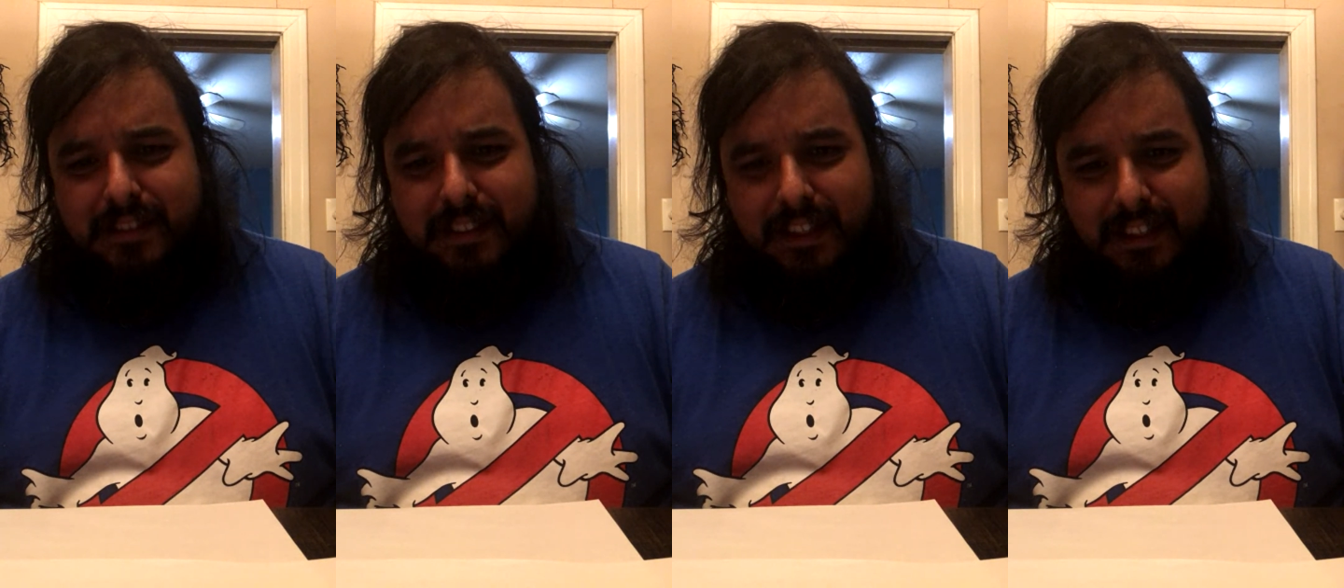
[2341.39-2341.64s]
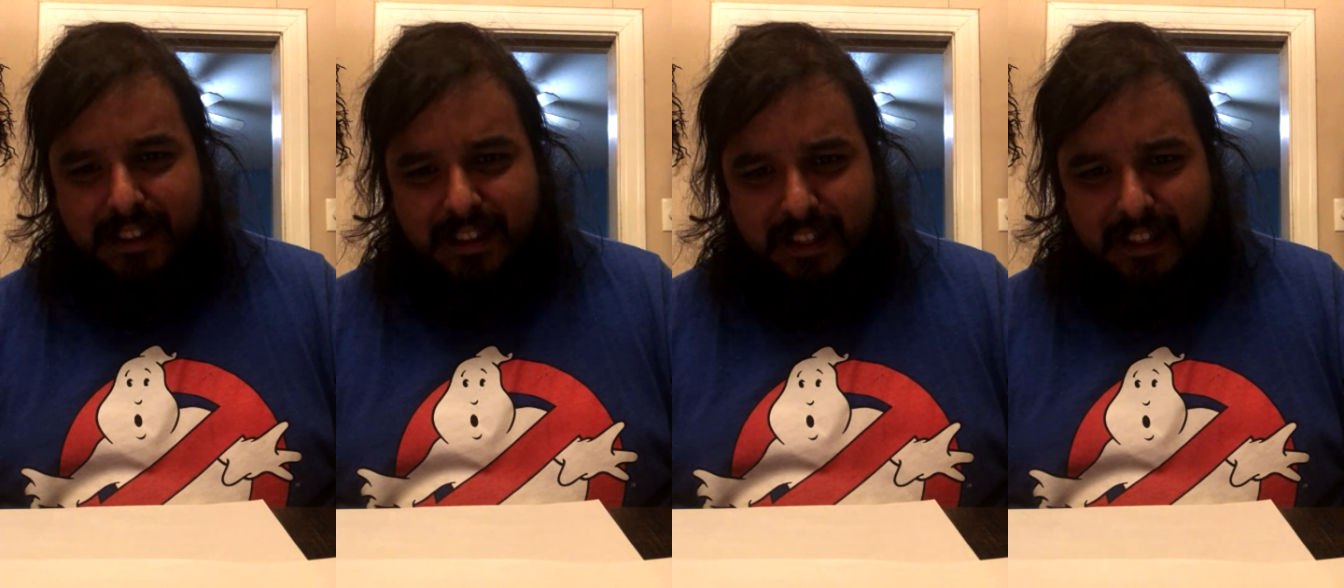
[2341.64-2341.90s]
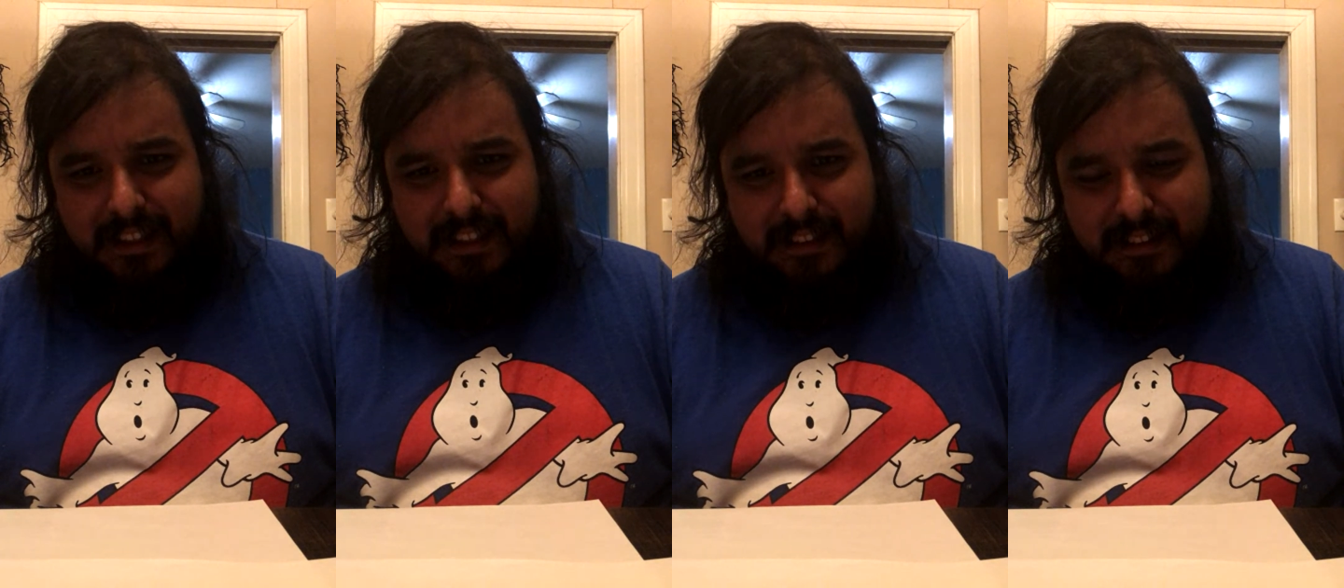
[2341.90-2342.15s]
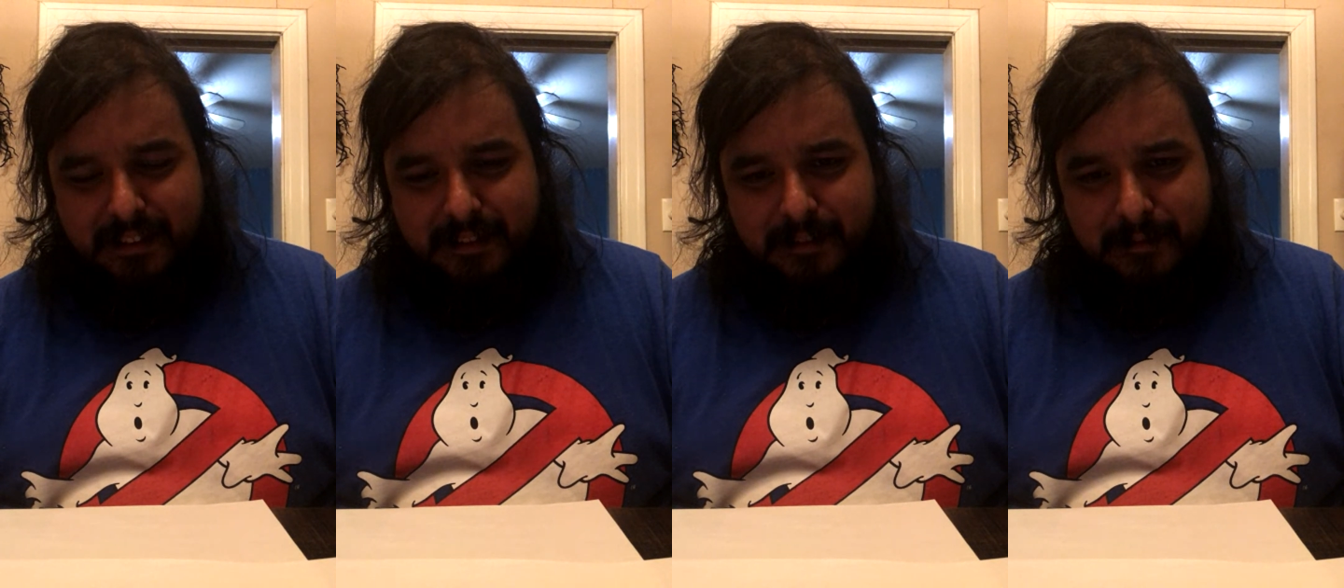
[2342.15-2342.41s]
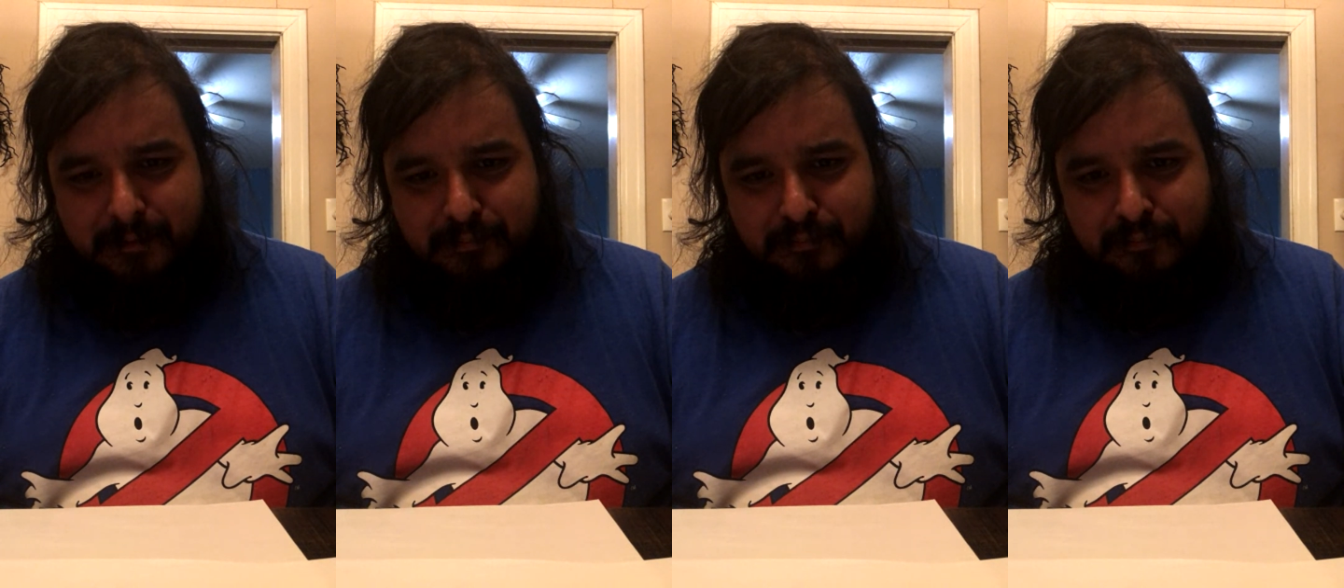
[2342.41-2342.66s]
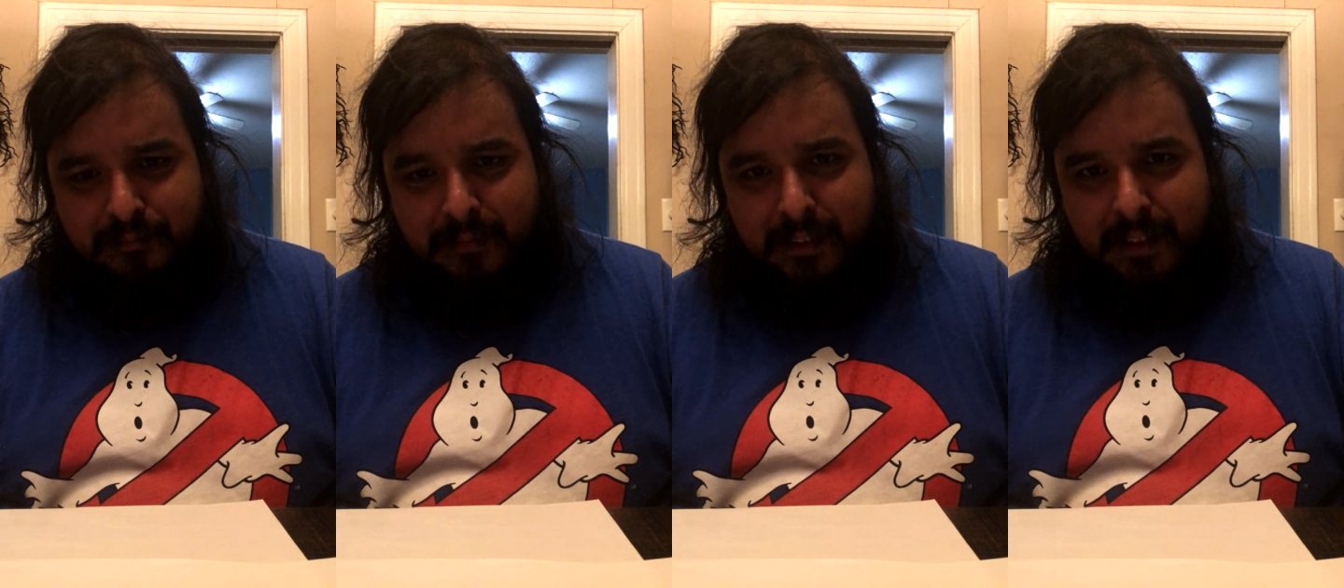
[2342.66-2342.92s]
I think,
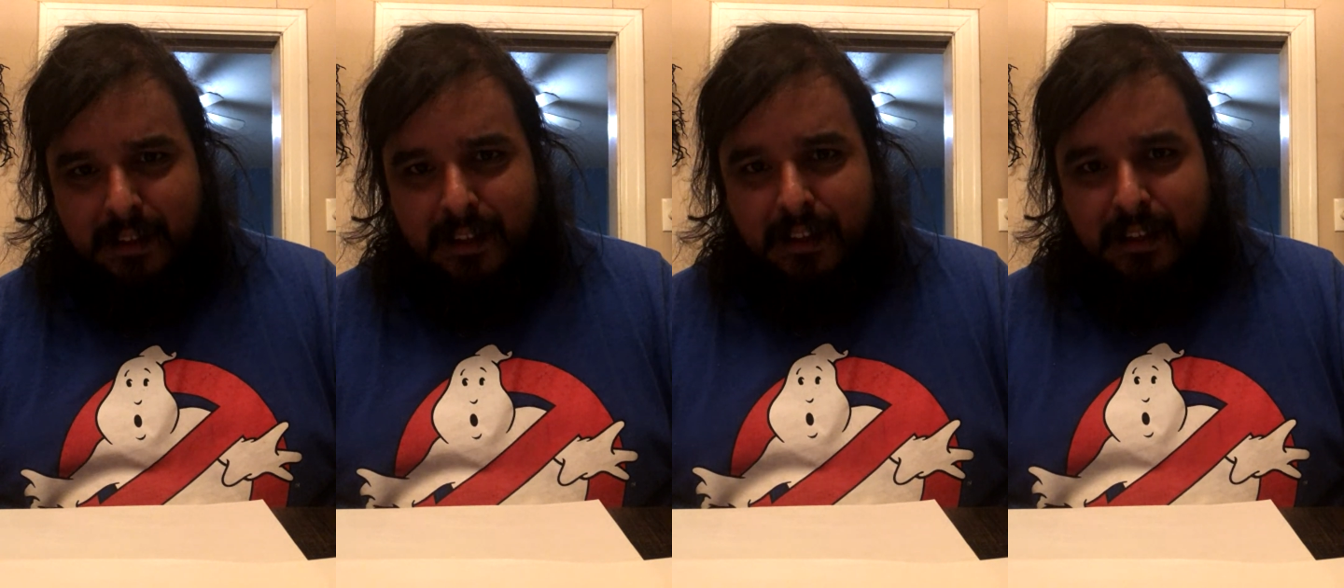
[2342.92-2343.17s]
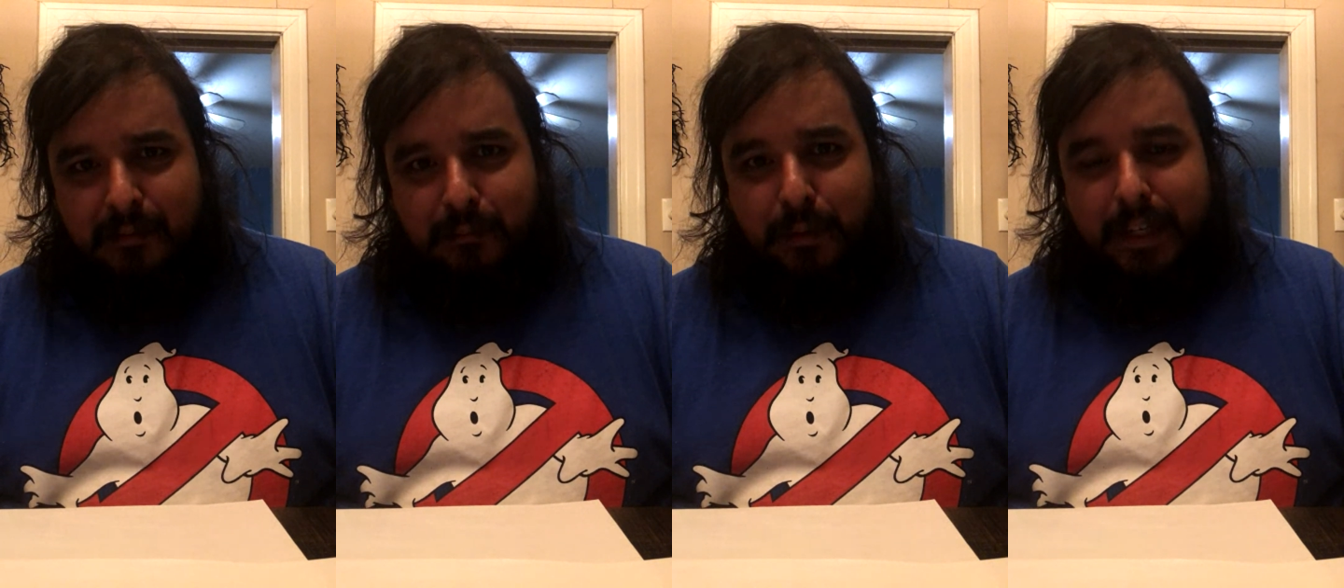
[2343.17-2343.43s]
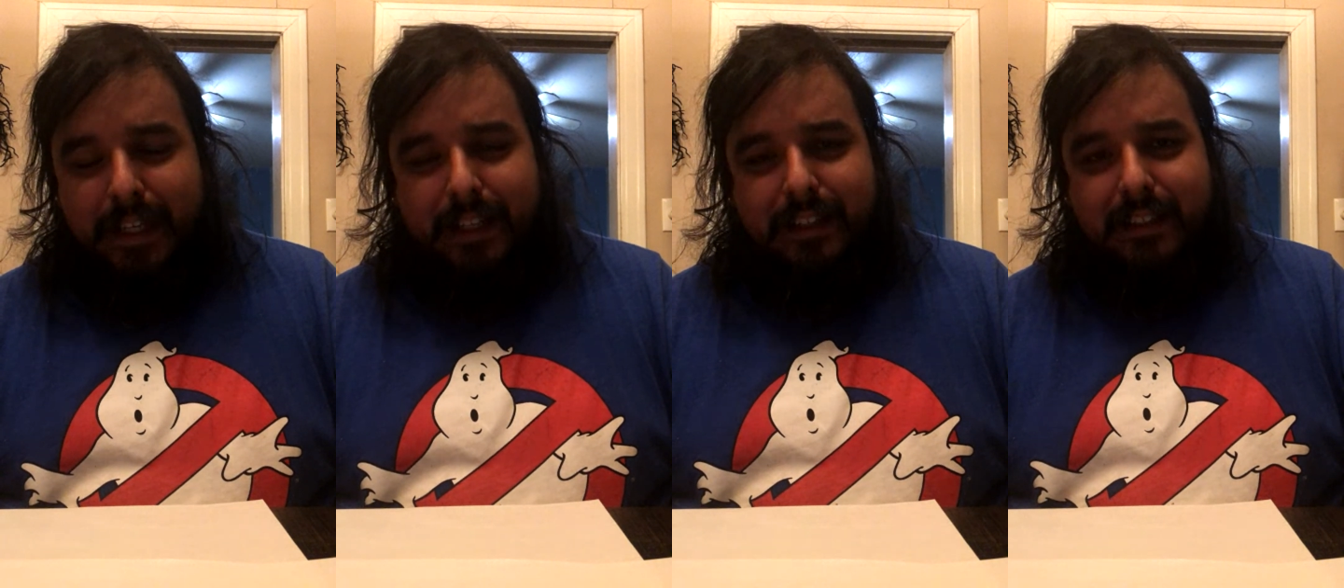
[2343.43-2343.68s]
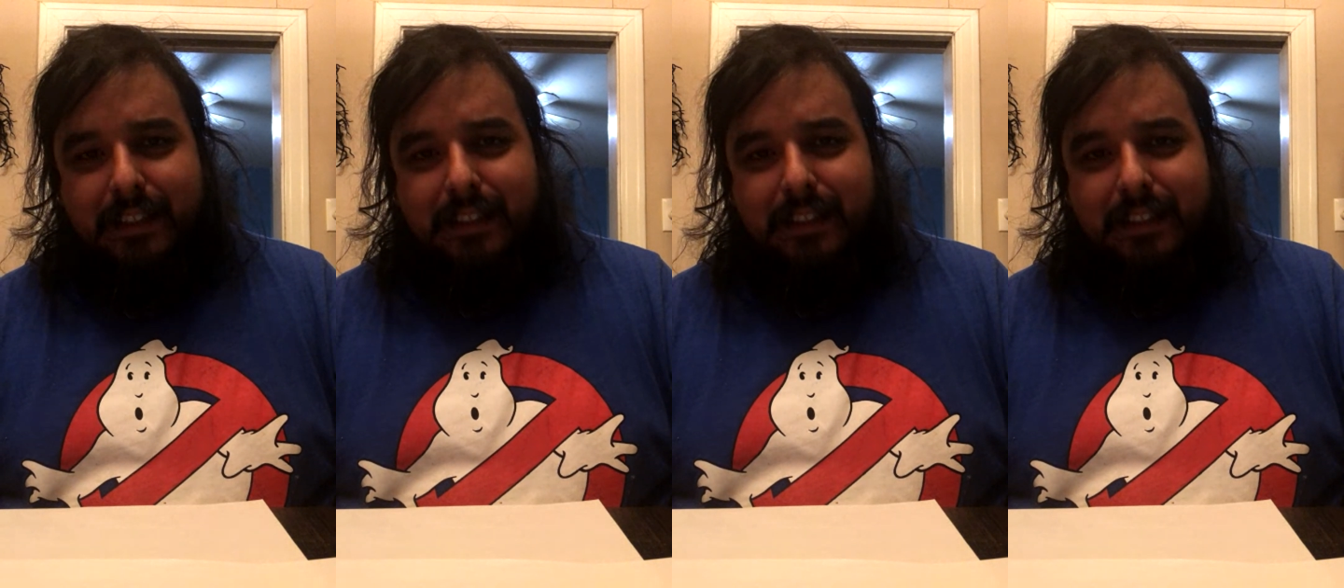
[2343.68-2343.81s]
but